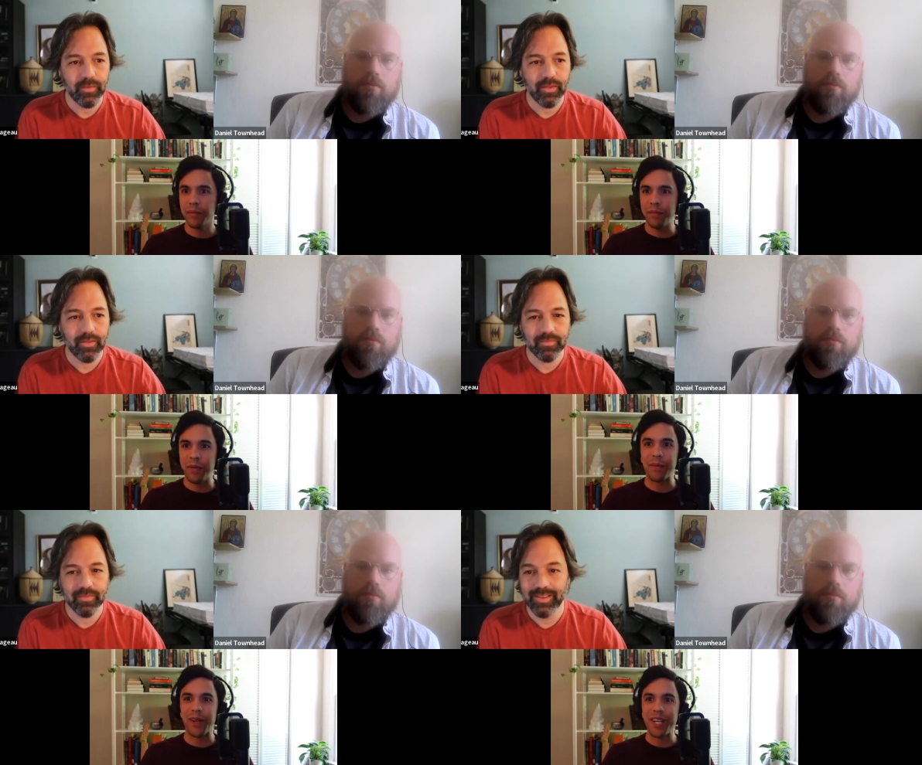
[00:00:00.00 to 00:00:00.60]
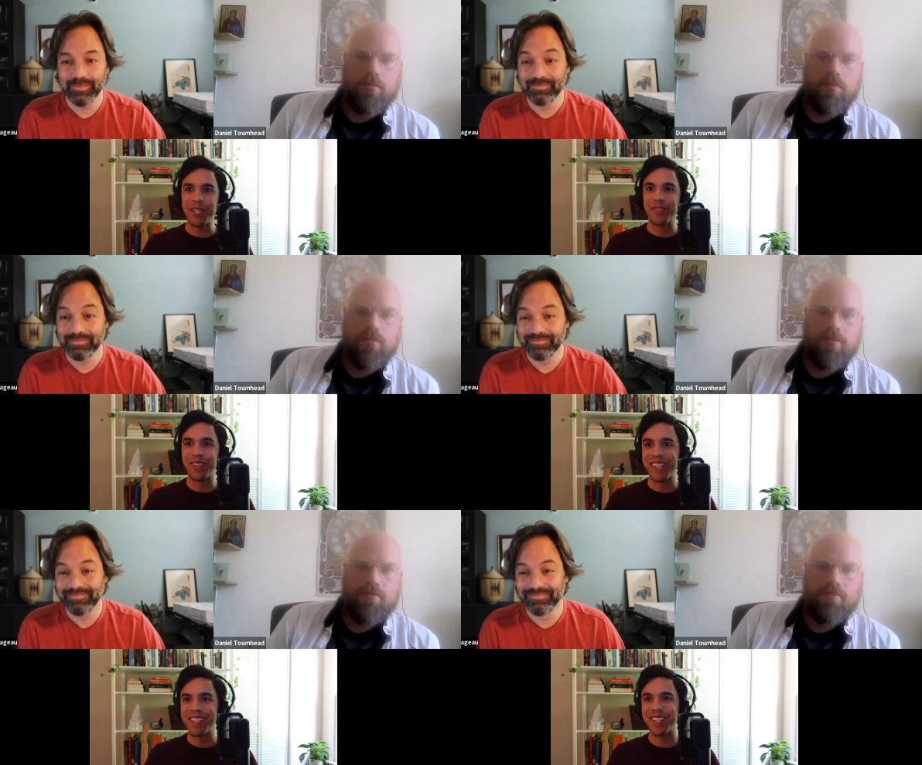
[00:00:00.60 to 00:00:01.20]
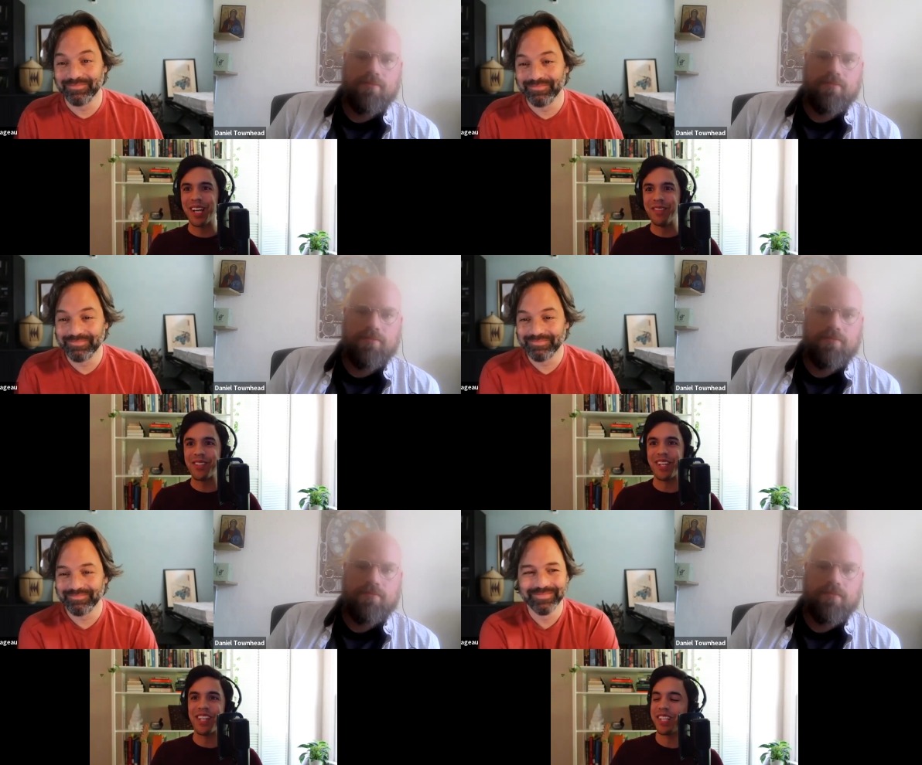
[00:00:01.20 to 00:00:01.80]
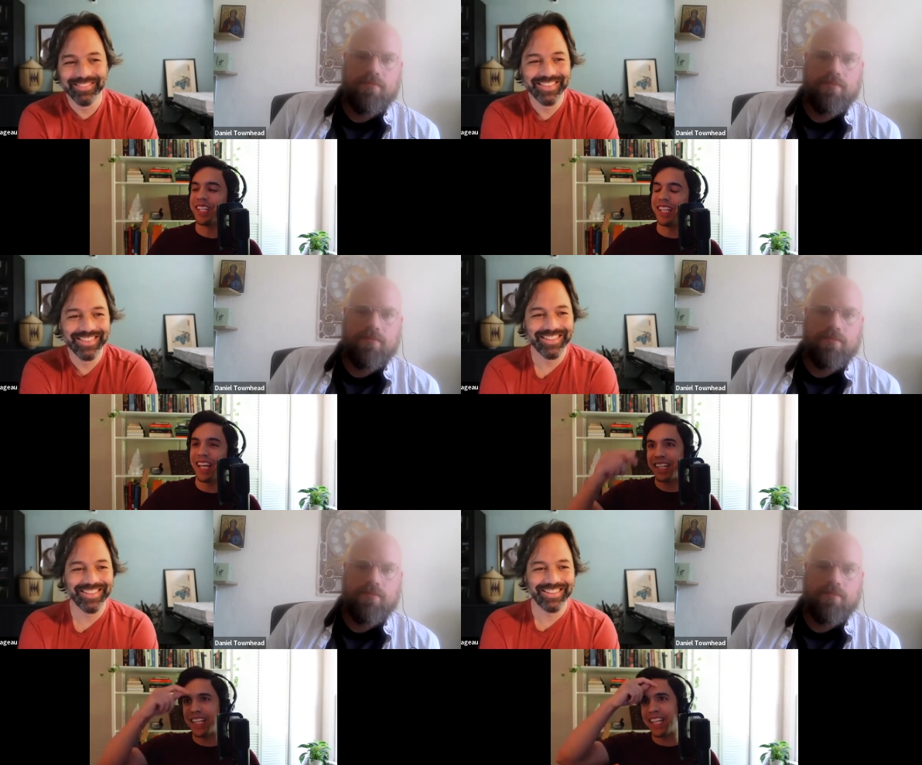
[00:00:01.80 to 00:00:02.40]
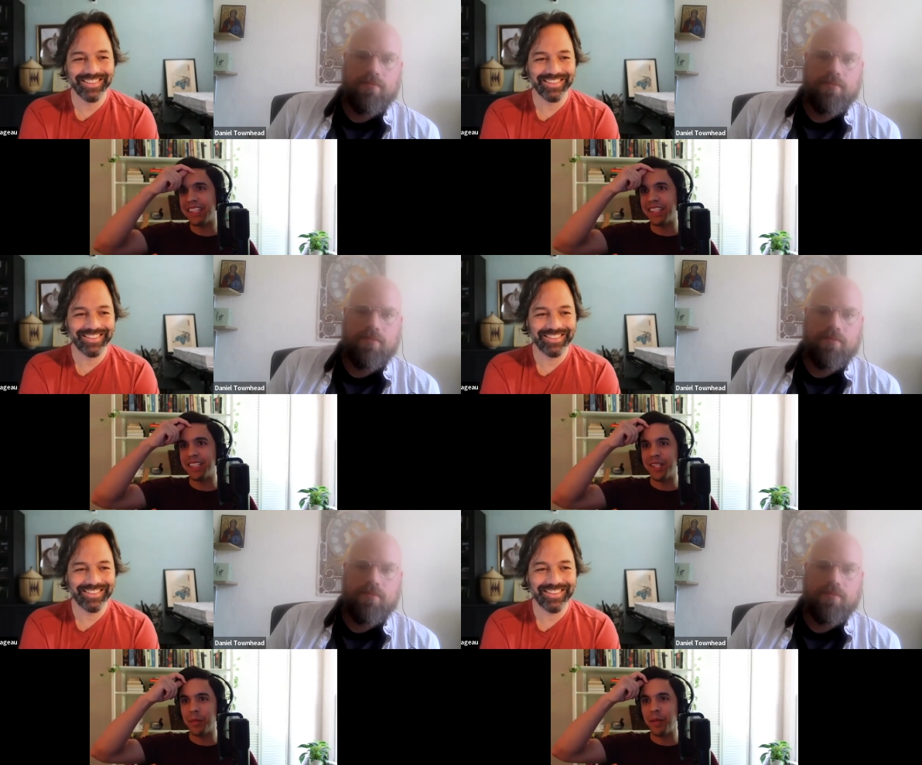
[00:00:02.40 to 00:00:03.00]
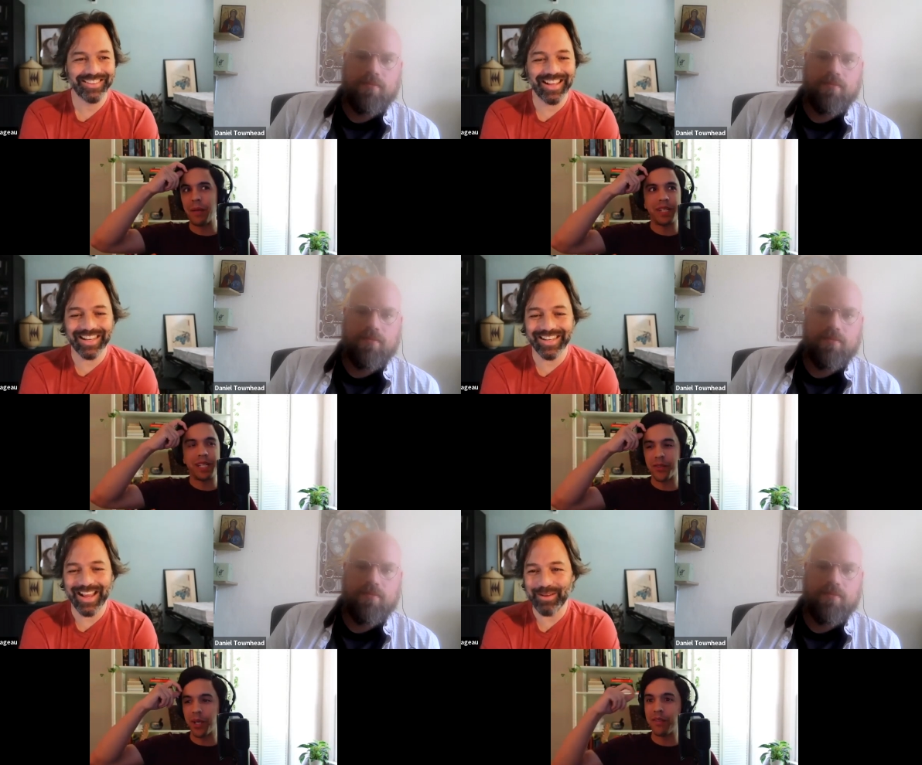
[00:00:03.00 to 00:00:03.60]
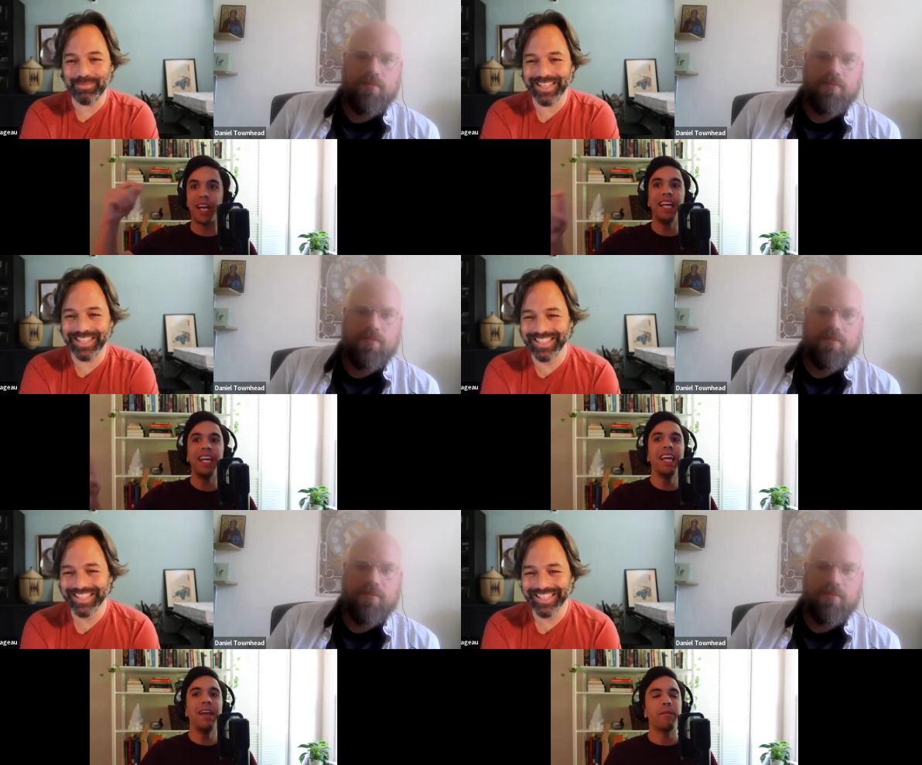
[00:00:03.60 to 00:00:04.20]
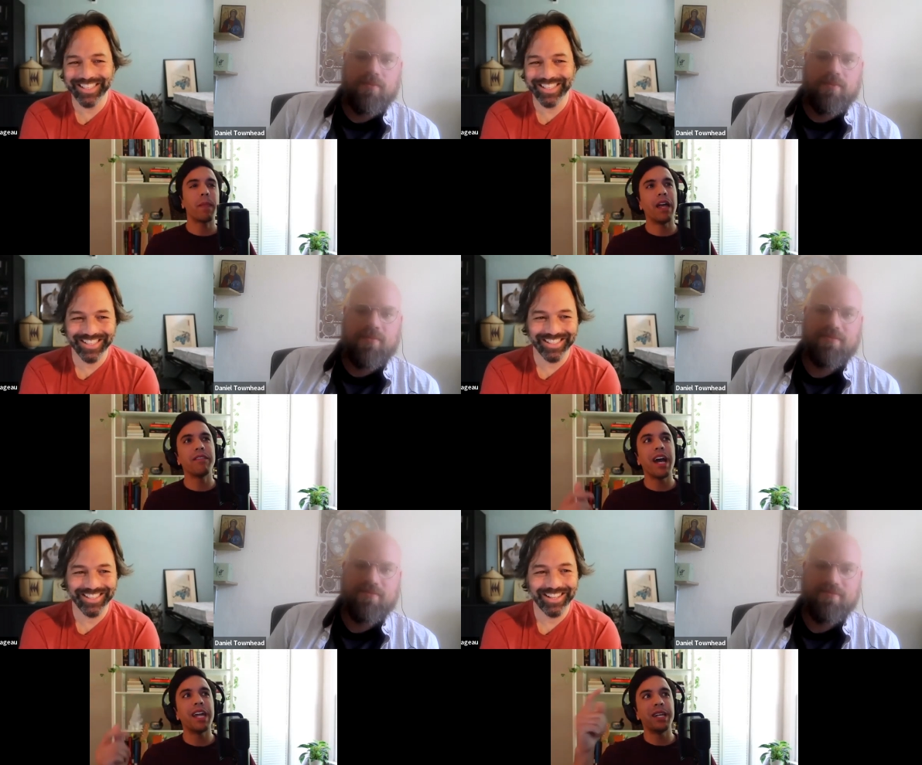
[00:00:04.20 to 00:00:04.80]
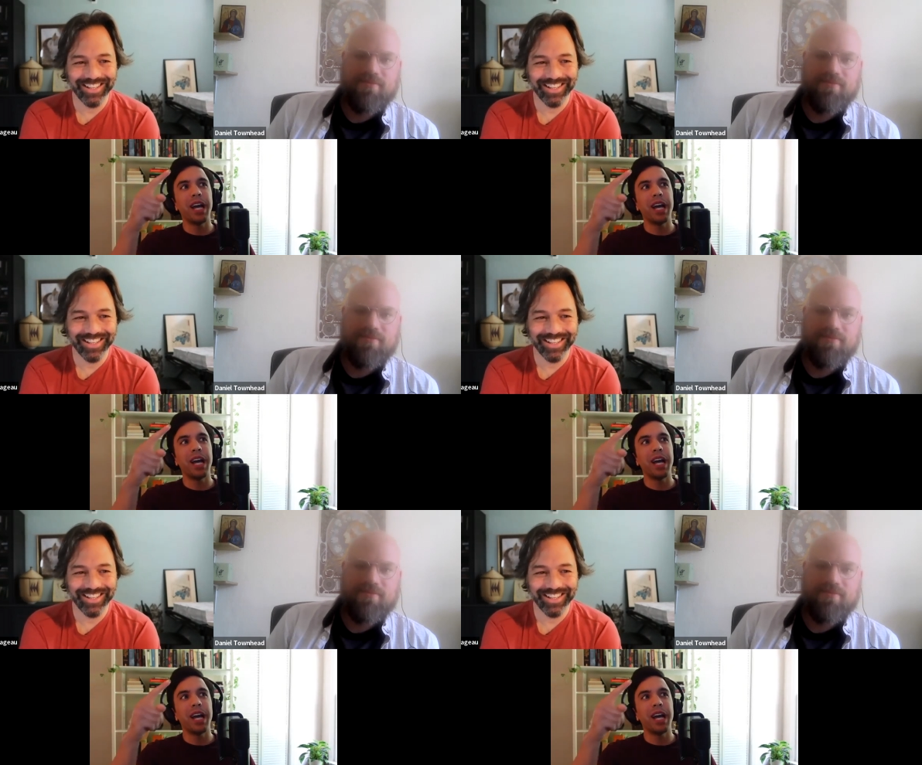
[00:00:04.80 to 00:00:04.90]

Speaker 1: preparation for this conversation, and that that didn't end up happening. That didn't so happen. I've got, I've got, it.